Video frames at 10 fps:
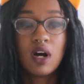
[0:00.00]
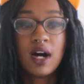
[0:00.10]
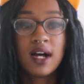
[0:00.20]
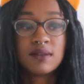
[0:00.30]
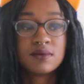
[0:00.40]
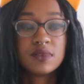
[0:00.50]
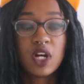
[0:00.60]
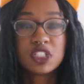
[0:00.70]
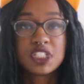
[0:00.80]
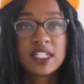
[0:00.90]

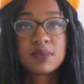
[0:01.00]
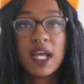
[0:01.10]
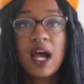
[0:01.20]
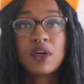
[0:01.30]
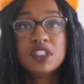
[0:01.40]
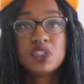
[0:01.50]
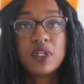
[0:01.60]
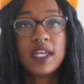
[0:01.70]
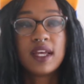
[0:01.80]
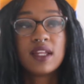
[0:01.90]
Or she asked me, how are you
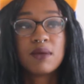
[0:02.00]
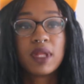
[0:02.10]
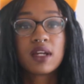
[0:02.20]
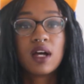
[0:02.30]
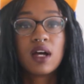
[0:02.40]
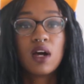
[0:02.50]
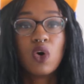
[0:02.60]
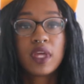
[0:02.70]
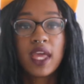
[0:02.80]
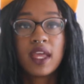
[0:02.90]
doing? And I'm like,
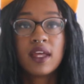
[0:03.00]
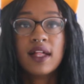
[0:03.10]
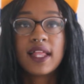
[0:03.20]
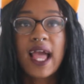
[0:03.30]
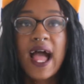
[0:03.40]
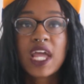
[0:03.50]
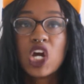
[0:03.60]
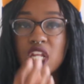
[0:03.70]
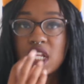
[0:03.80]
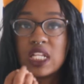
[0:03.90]
okay. Like, I
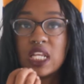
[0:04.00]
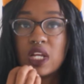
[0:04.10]
couldn't